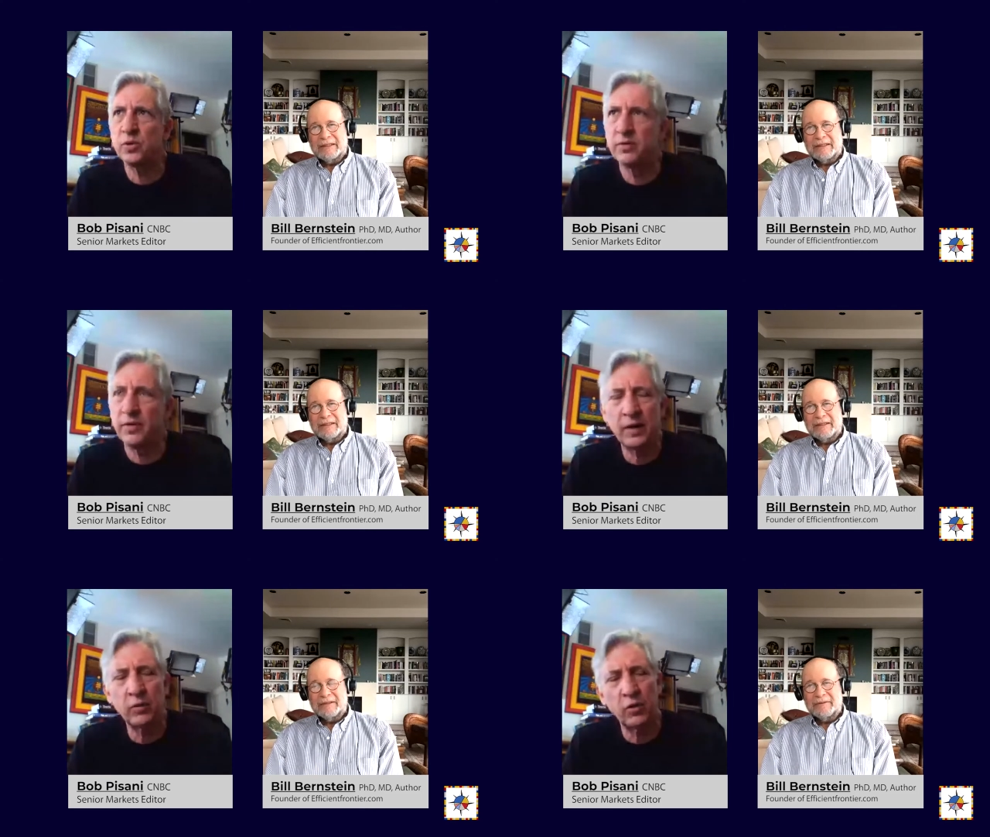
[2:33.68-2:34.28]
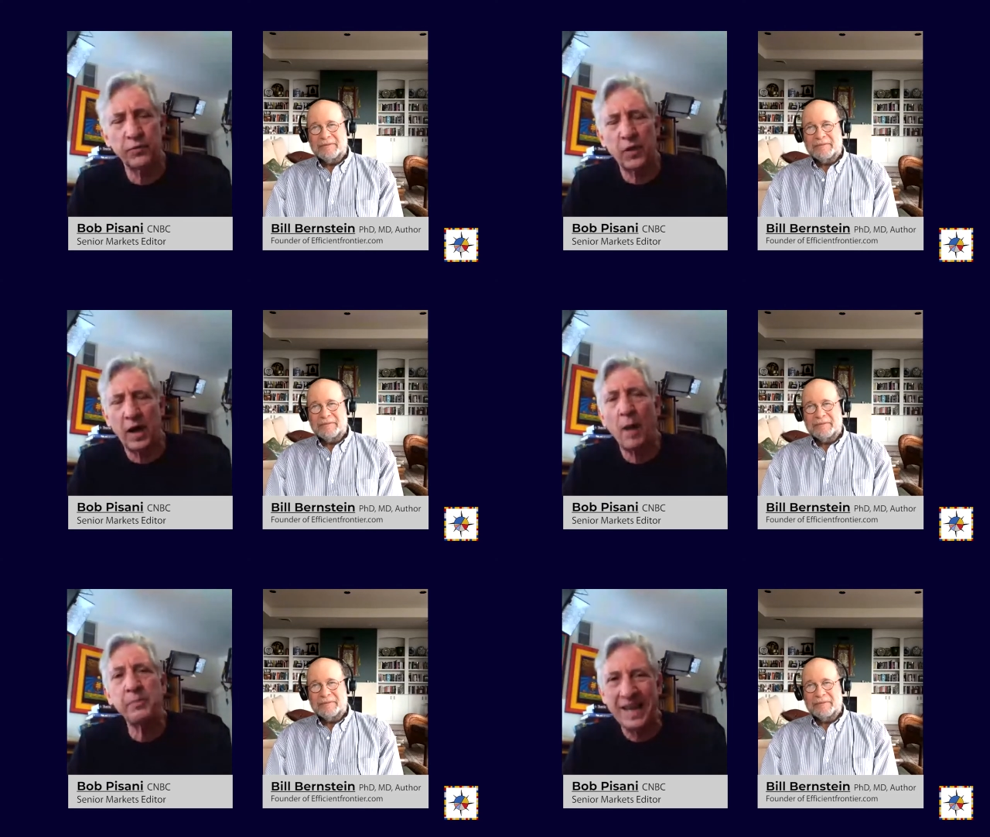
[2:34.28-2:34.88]
Speaker 1: sort of i don't know if
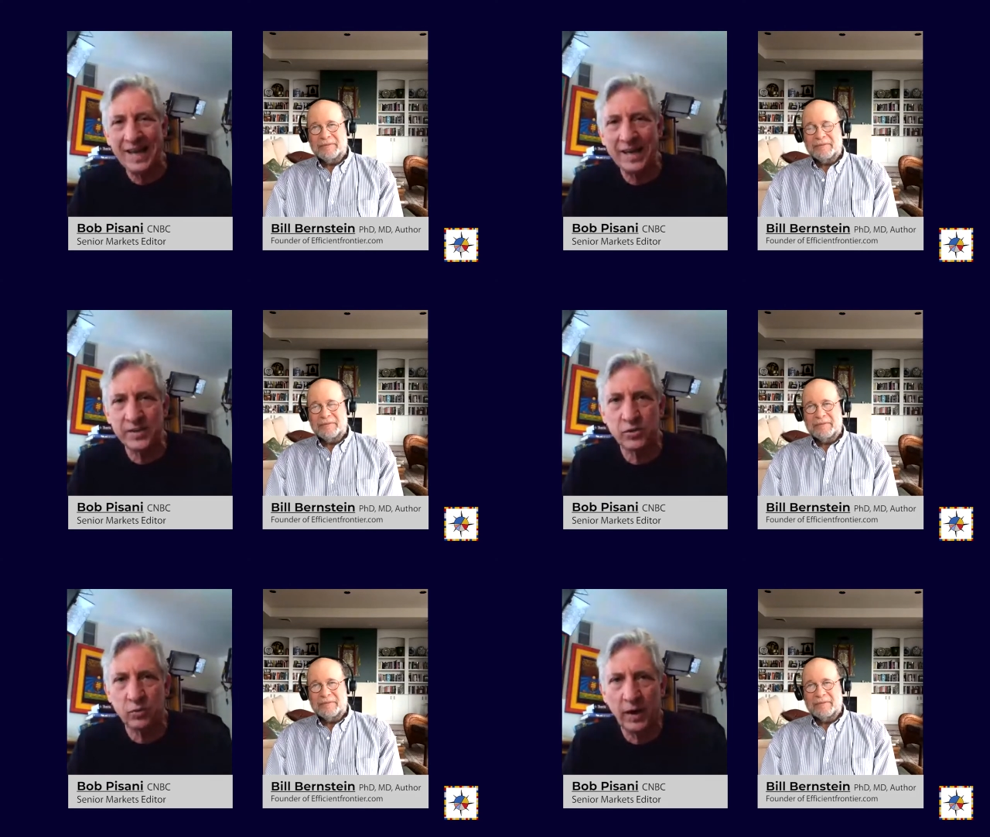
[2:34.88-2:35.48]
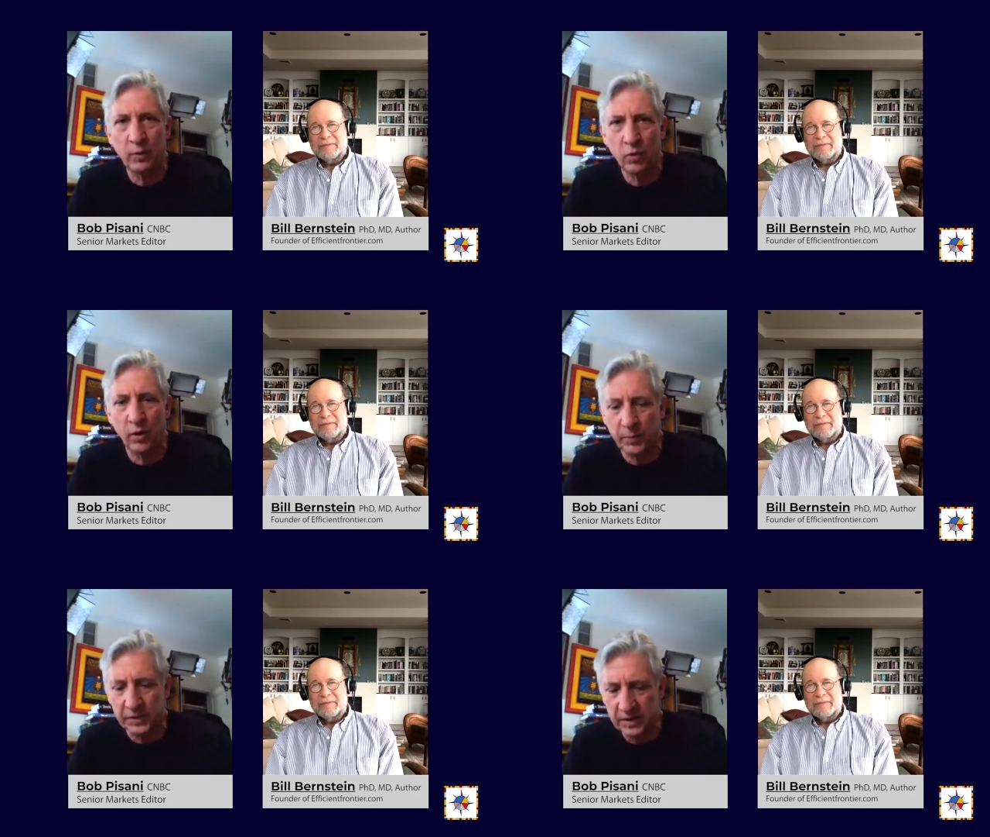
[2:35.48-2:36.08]
updated is the right
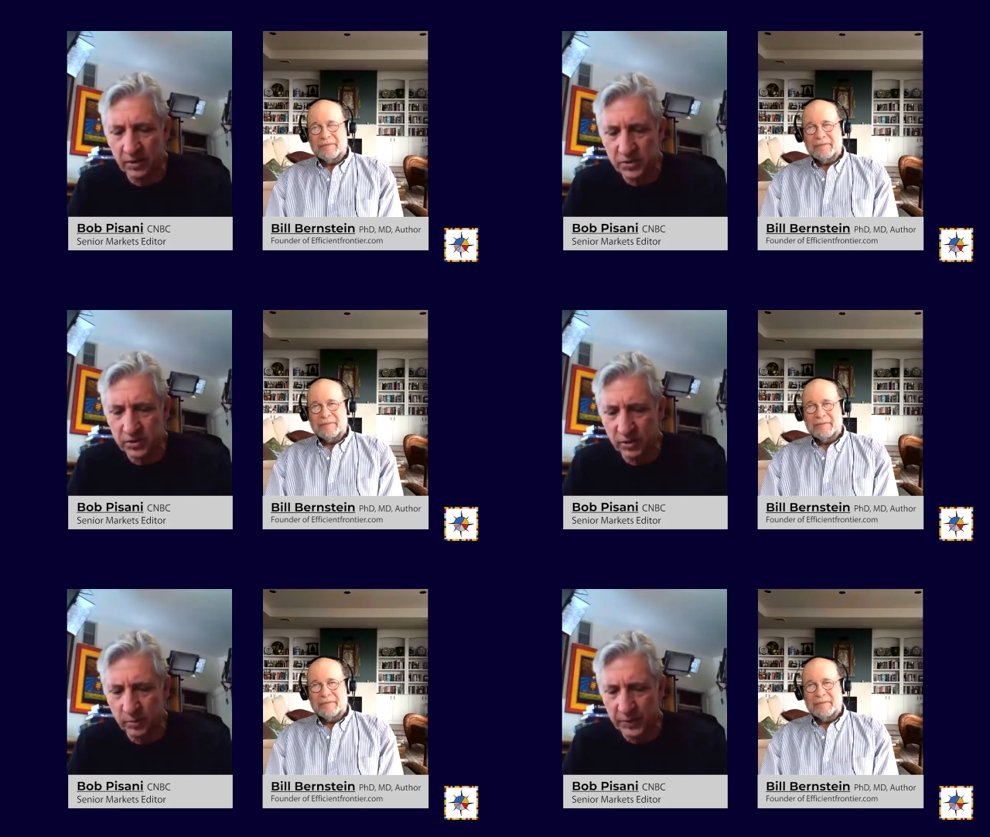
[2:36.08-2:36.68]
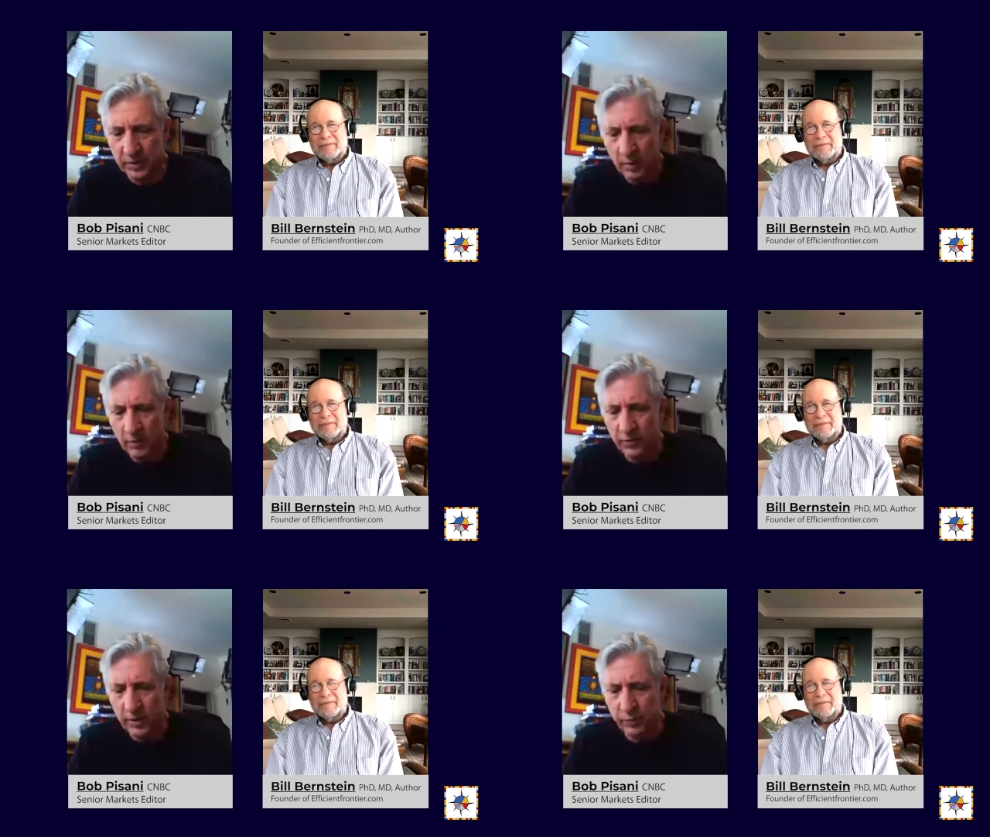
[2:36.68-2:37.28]
word but tell us a little bit
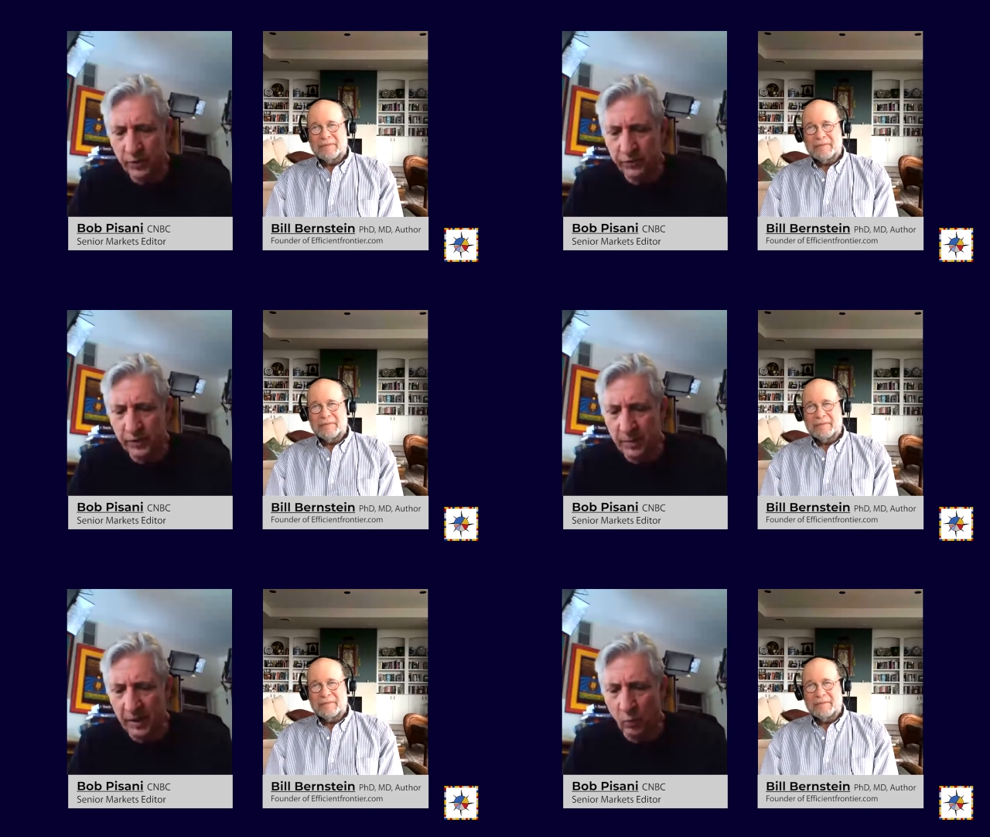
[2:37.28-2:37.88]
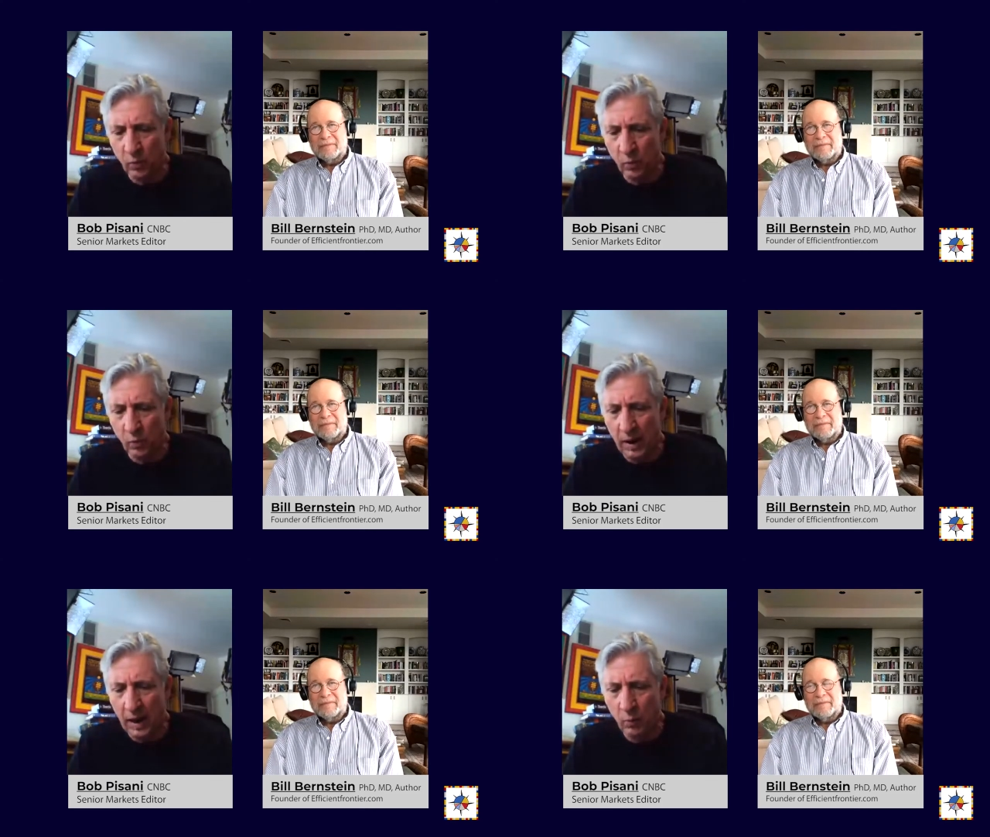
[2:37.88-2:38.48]
very briefly about
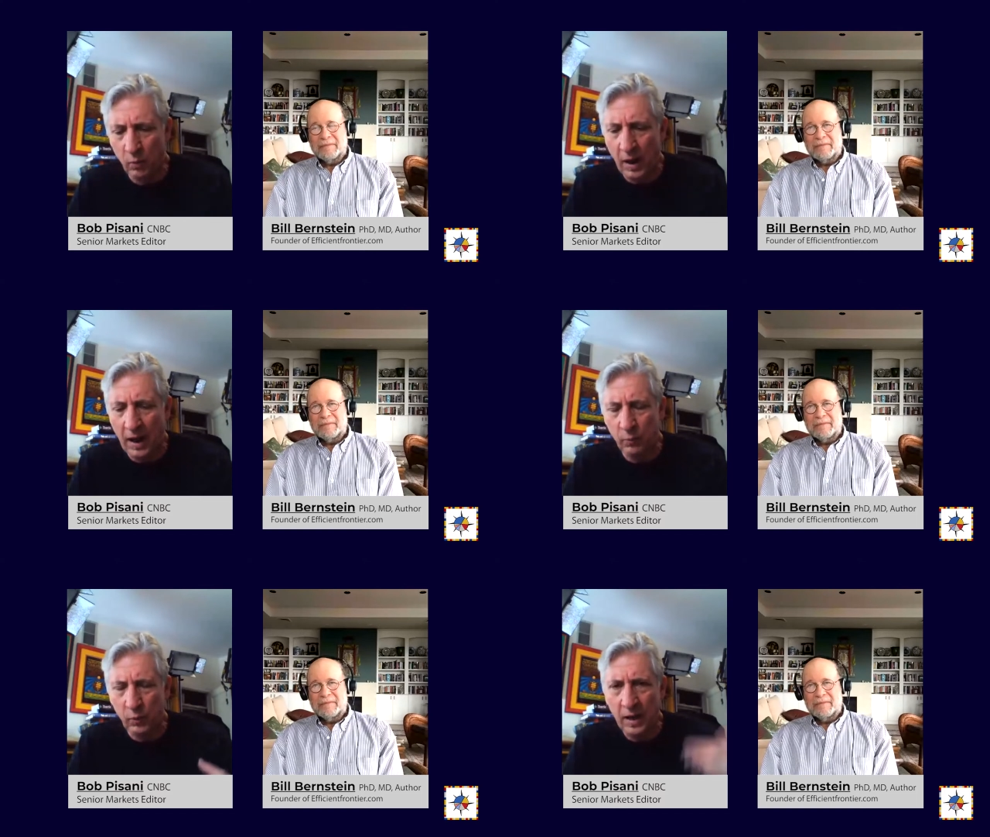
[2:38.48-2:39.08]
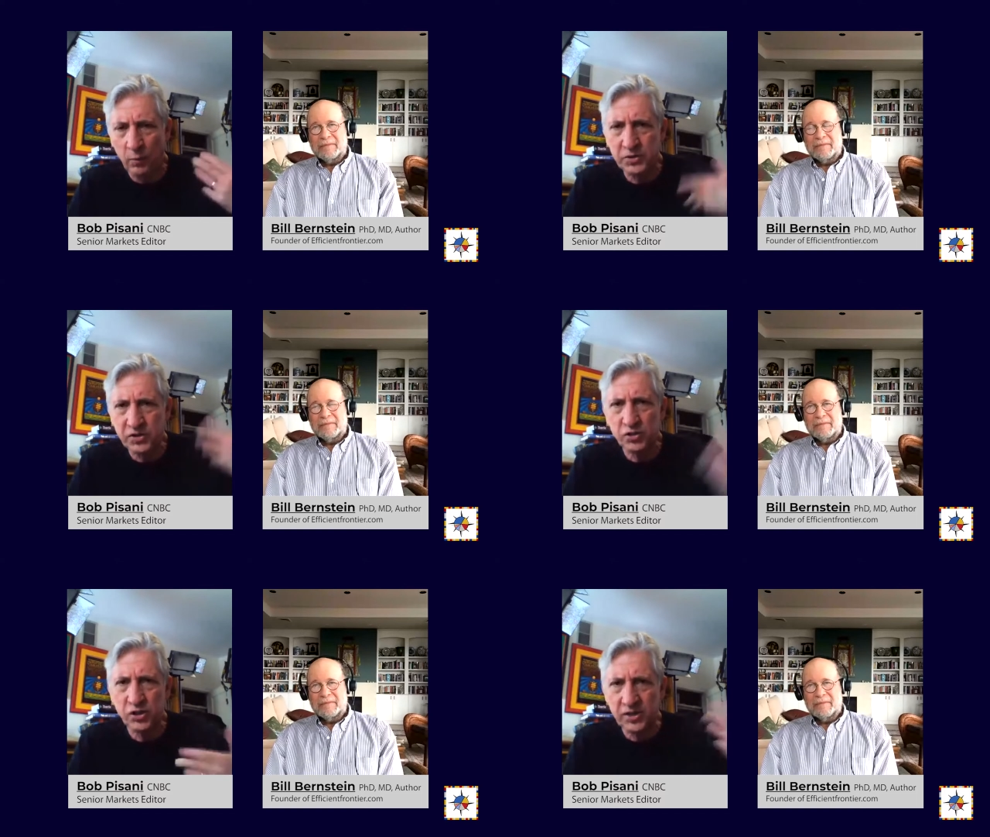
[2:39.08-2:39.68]
how, what's
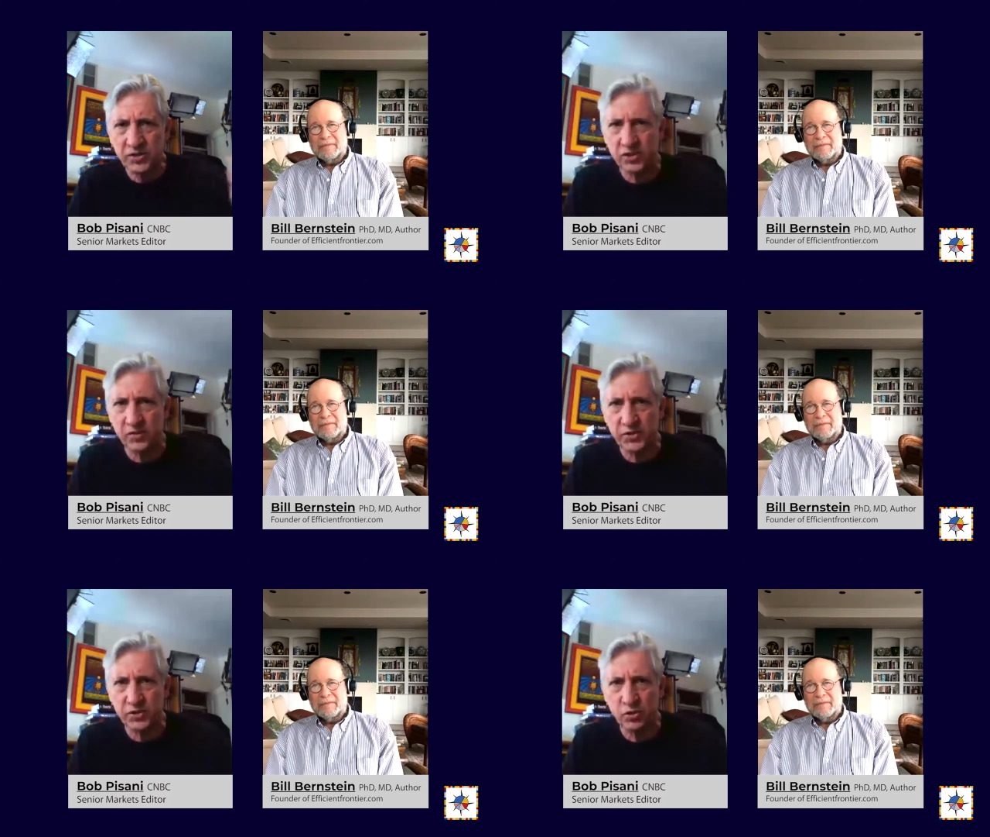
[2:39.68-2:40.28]
the genesis of